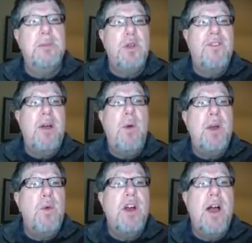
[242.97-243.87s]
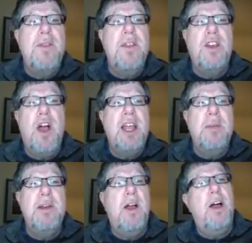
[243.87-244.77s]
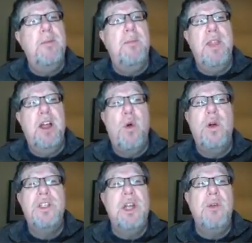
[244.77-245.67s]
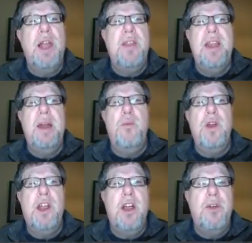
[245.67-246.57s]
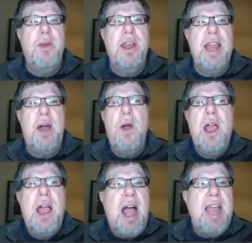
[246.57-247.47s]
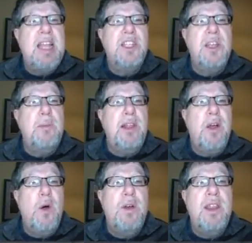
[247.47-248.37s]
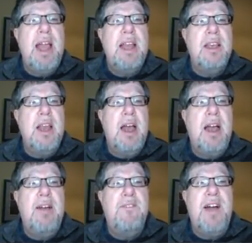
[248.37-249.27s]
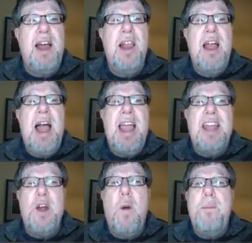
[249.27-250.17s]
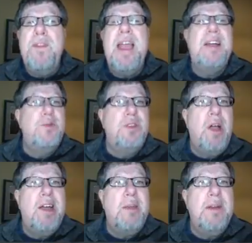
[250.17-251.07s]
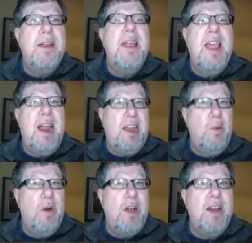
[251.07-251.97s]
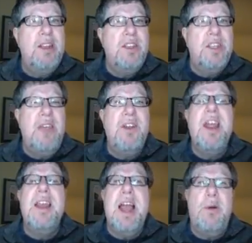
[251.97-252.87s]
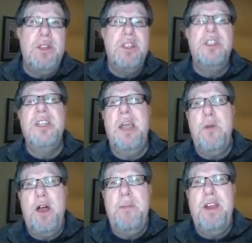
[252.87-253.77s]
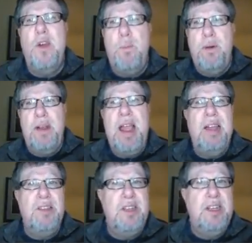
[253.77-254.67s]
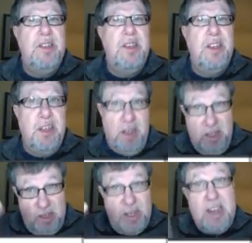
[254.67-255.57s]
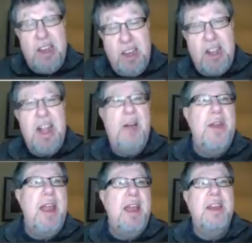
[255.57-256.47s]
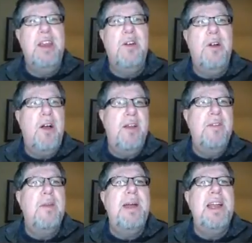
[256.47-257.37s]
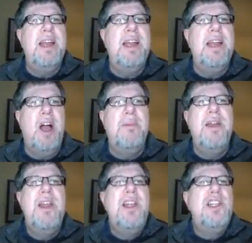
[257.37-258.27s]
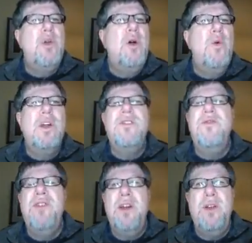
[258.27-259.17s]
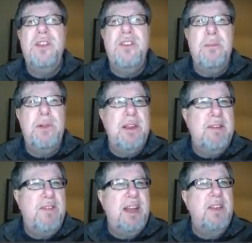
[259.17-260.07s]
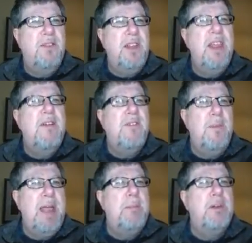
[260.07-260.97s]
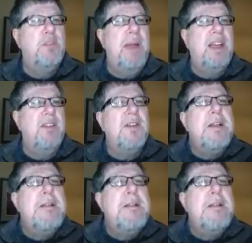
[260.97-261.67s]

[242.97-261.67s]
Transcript: So if I want to work on the document on a course outline that I'm working on right now, I can simply go to that file, I can open the actual document, and I can work on it, save it, and now it's the same on my notebook as it is in the sync, in the cloud, and here on my desktop. So it works very simply and effectively from that perspective.